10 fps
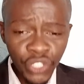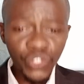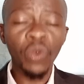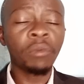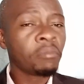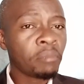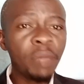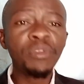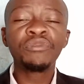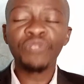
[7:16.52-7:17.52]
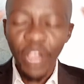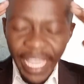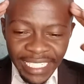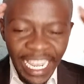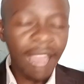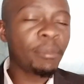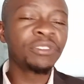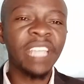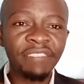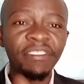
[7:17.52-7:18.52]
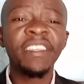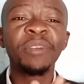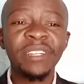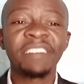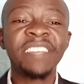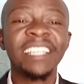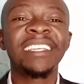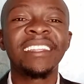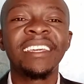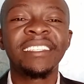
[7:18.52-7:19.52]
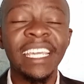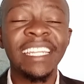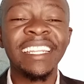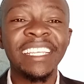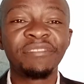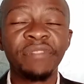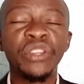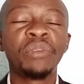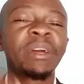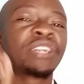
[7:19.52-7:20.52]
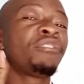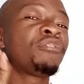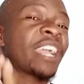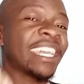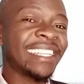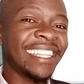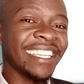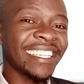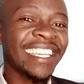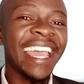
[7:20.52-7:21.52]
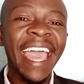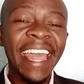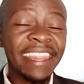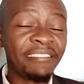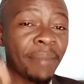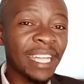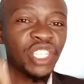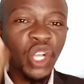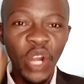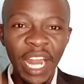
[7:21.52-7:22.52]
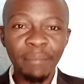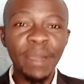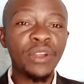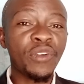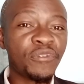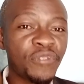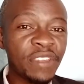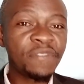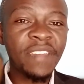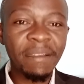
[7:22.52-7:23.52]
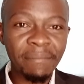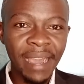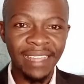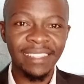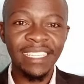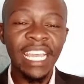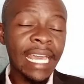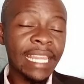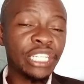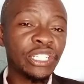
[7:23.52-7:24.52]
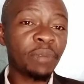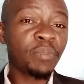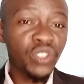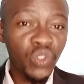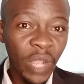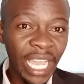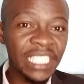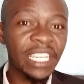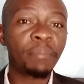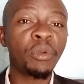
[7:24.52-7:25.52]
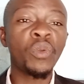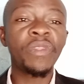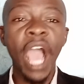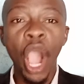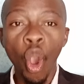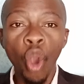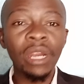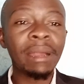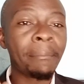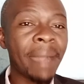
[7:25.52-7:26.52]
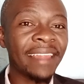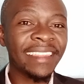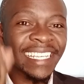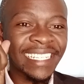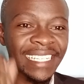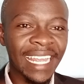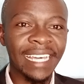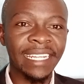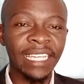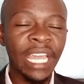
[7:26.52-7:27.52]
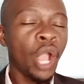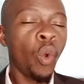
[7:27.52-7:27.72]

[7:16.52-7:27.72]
So maybe you forget about everything what I've just said. They said in this video, but don't forget this: the magical number of 5 months that you're supposed to catch up with a whole month salary.